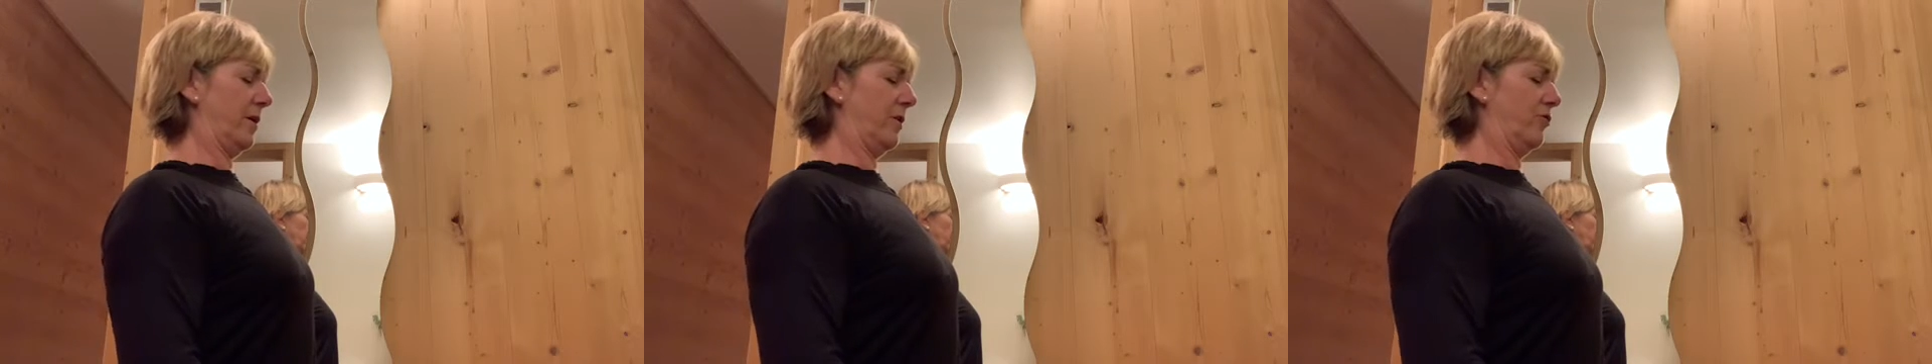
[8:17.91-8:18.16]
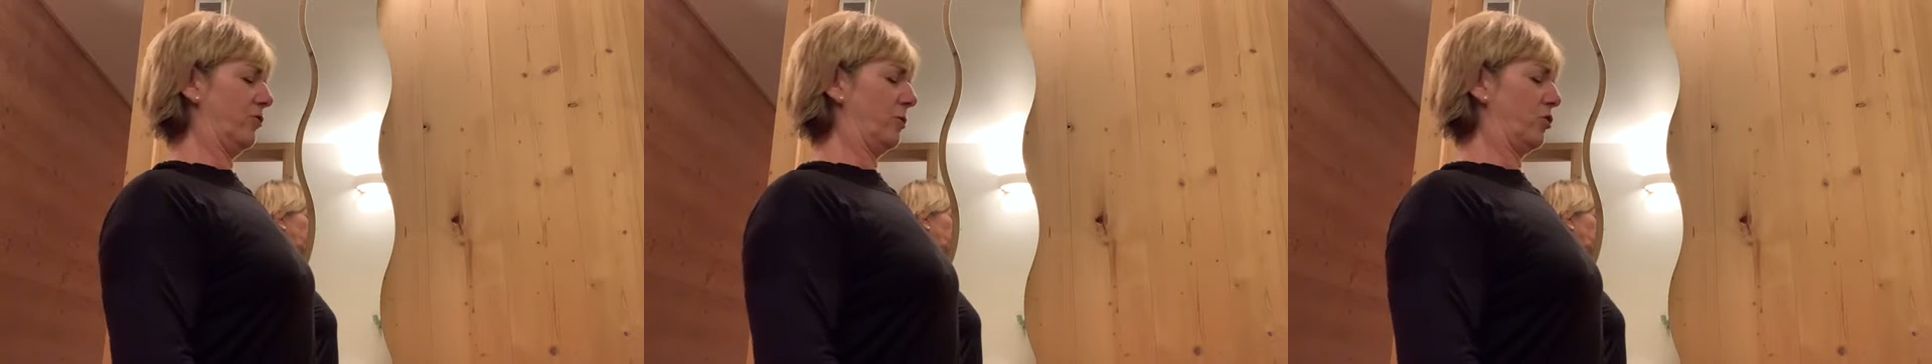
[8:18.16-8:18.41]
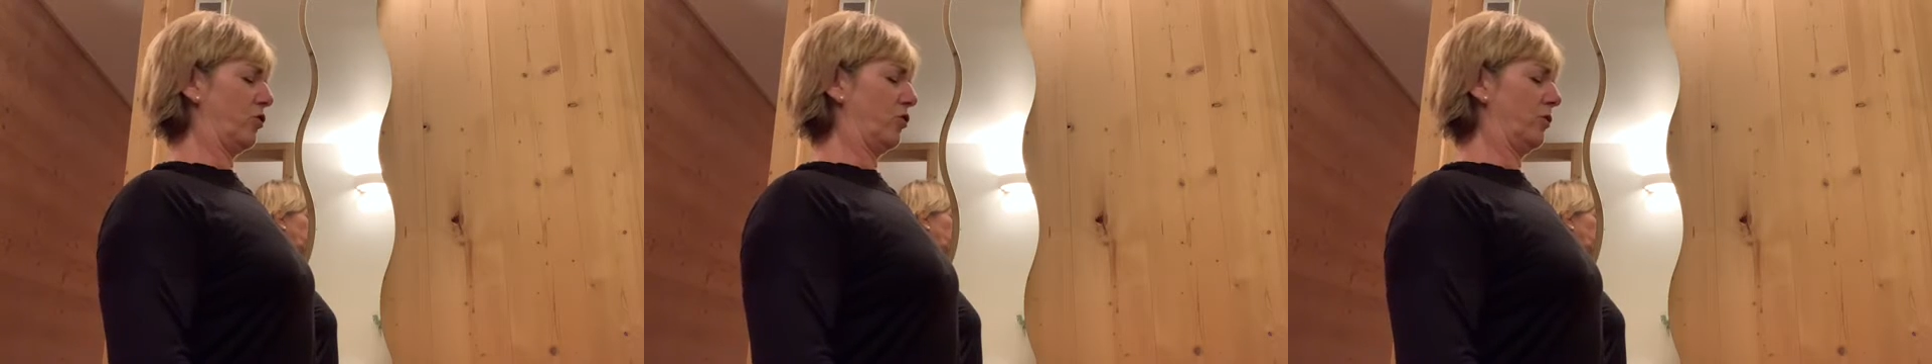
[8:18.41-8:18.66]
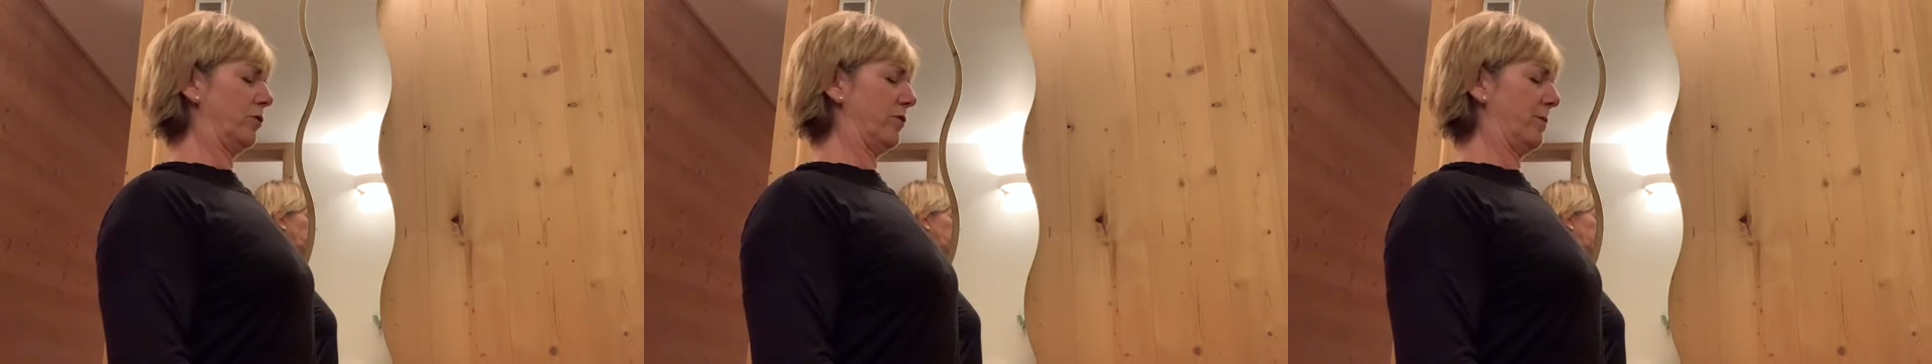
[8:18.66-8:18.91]
I draw my
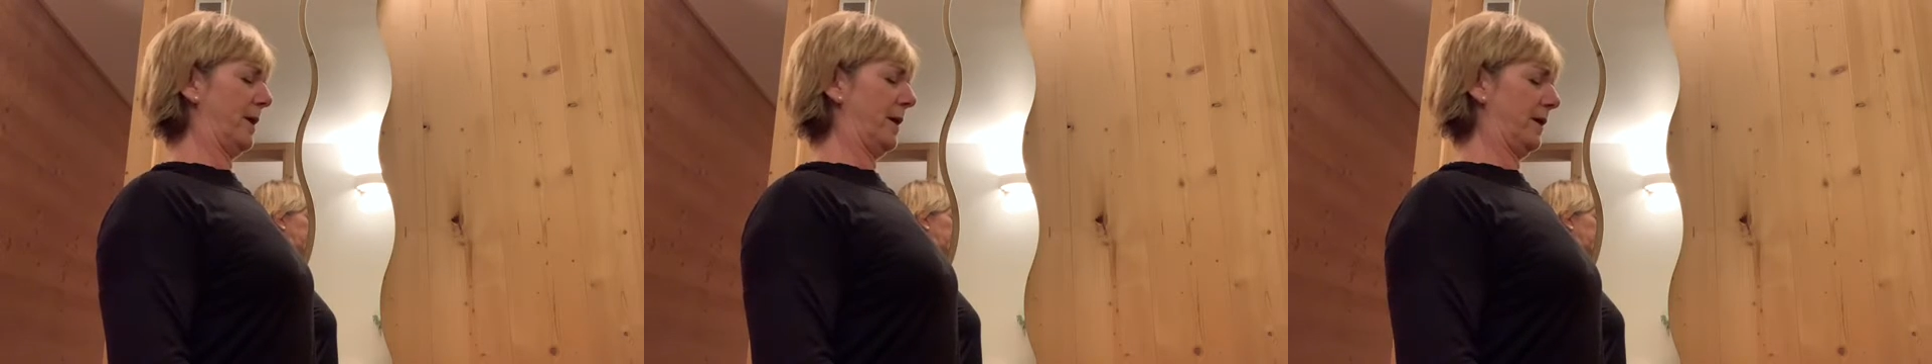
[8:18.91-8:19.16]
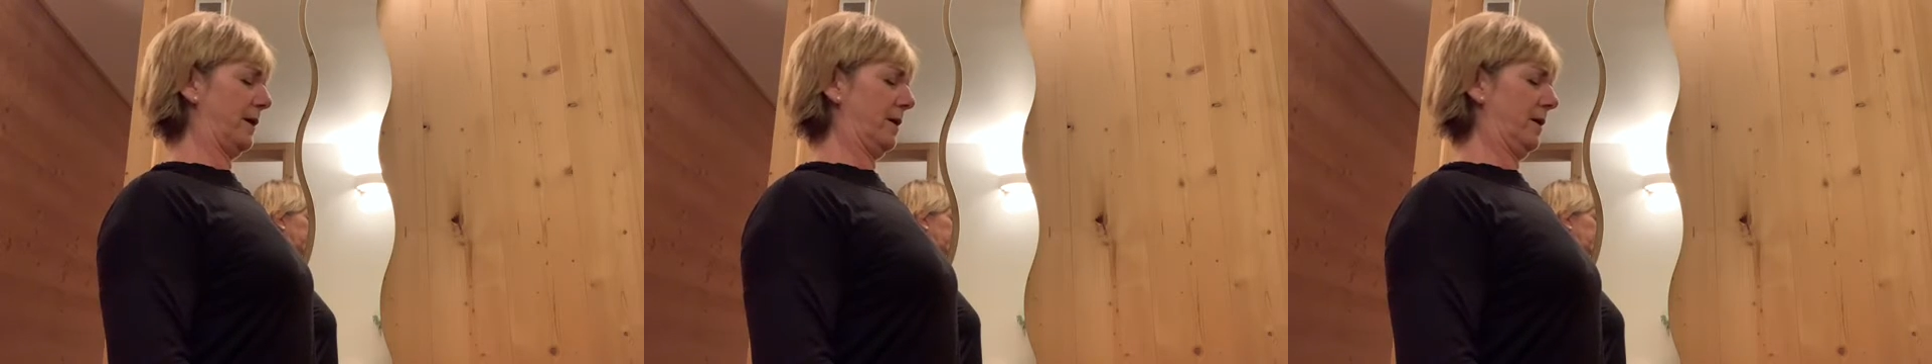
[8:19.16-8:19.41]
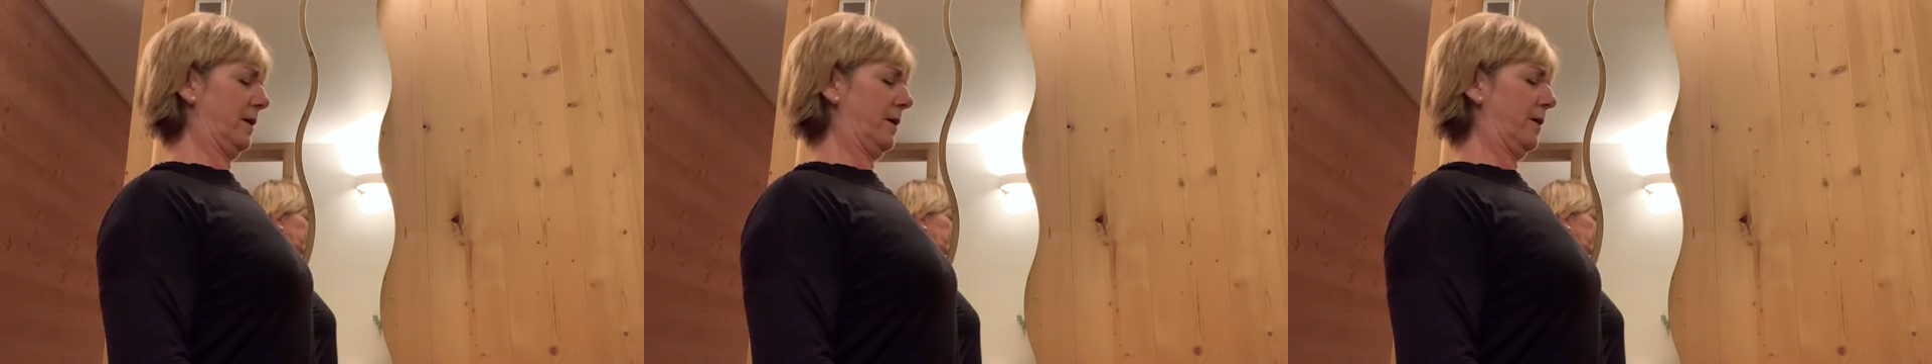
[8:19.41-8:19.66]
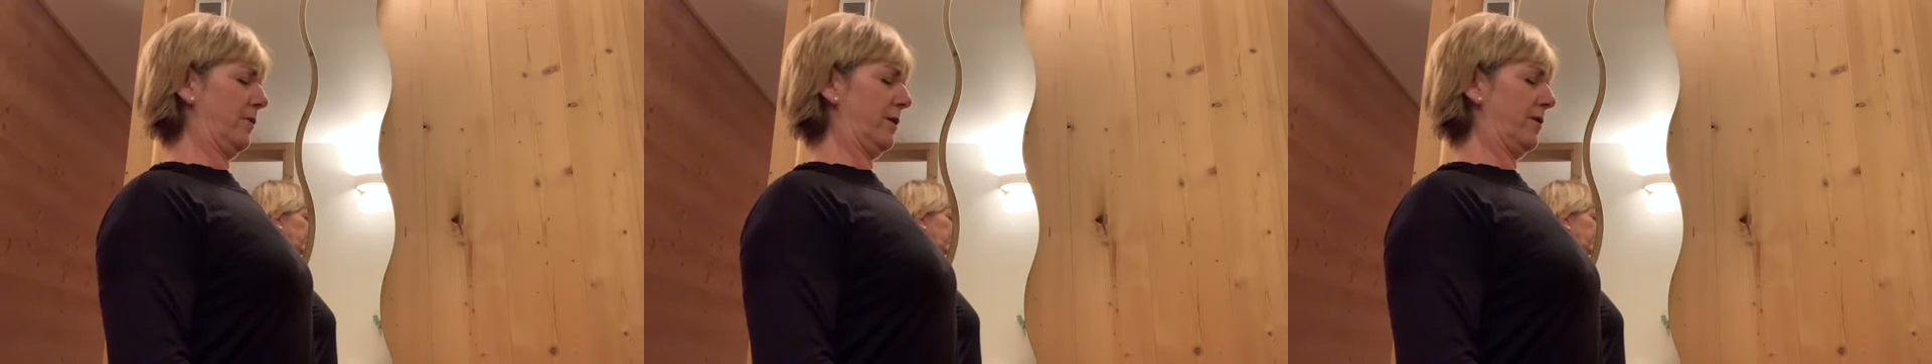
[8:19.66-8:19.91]
shoulders back,
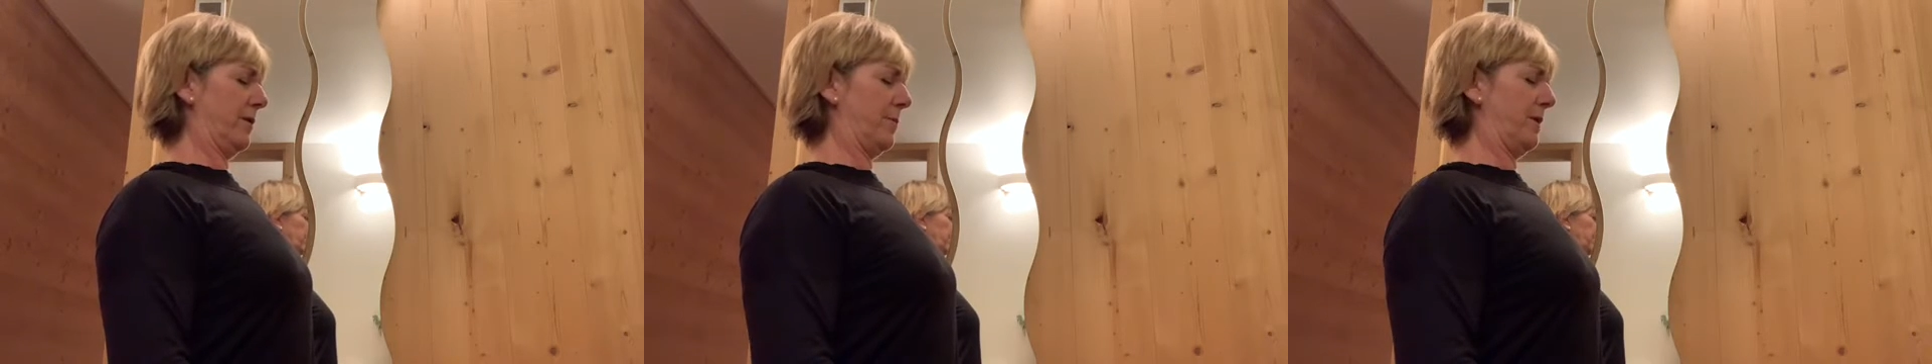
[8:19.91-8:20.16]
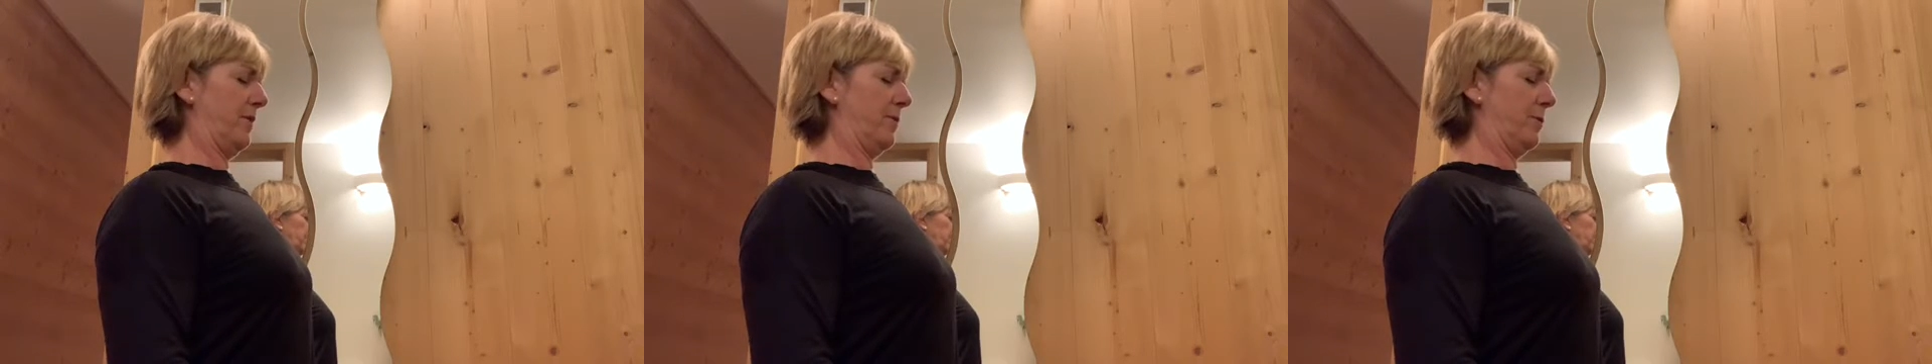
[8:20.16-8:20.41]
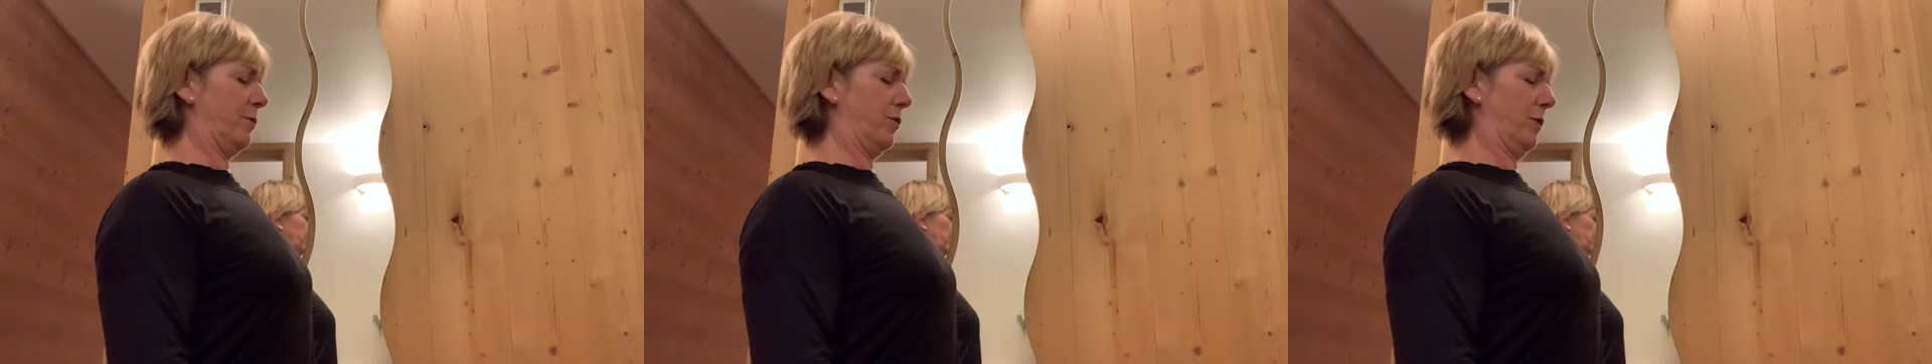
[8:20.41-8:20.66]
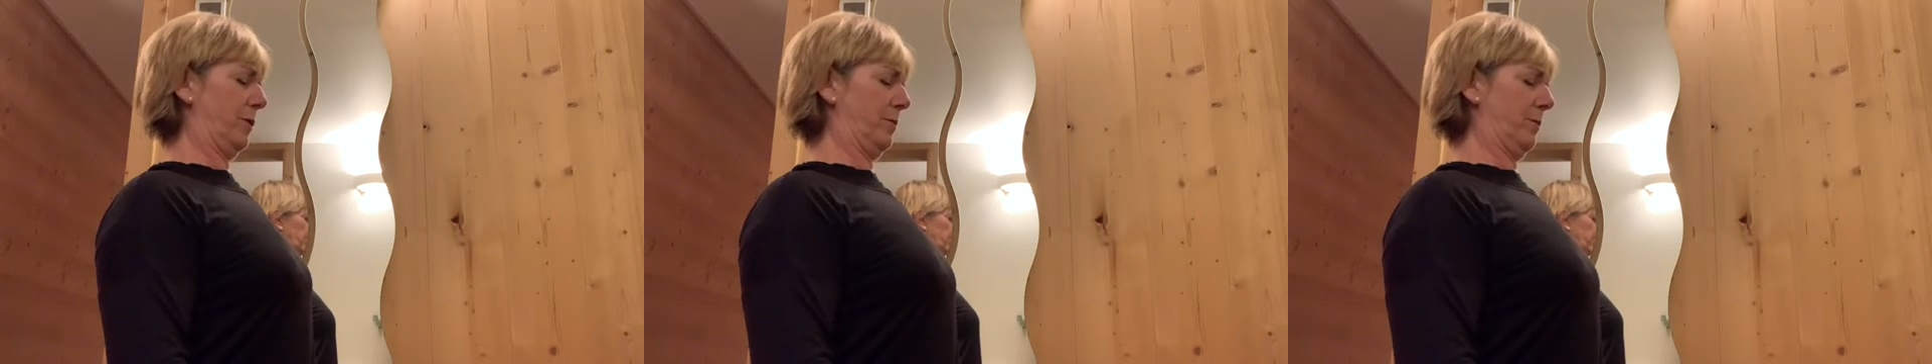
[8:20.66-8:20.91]
I raise up even
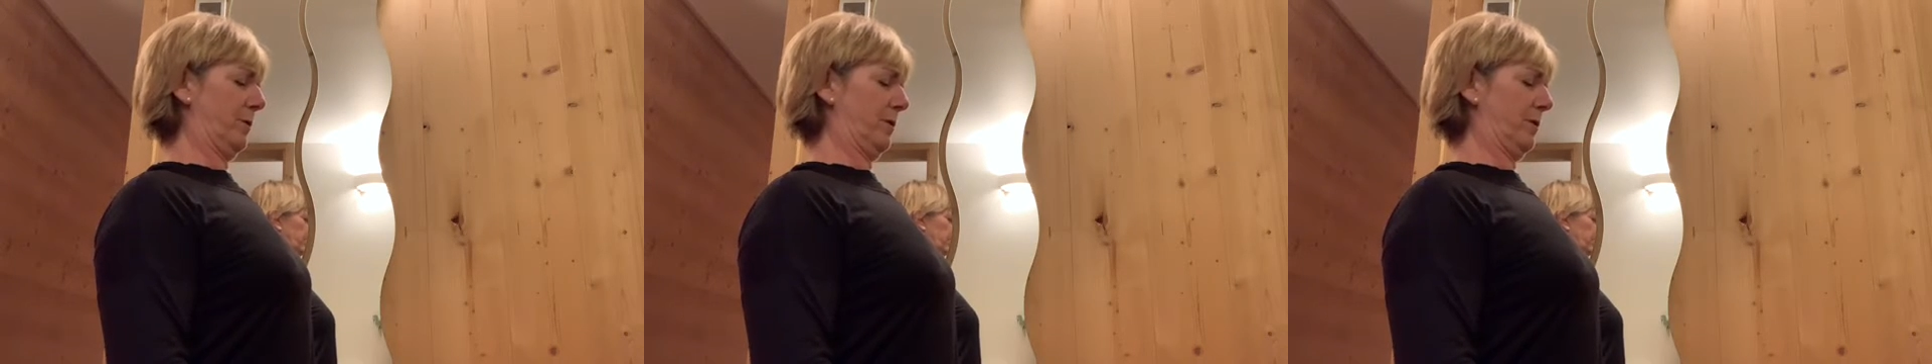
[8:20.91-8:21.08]
more.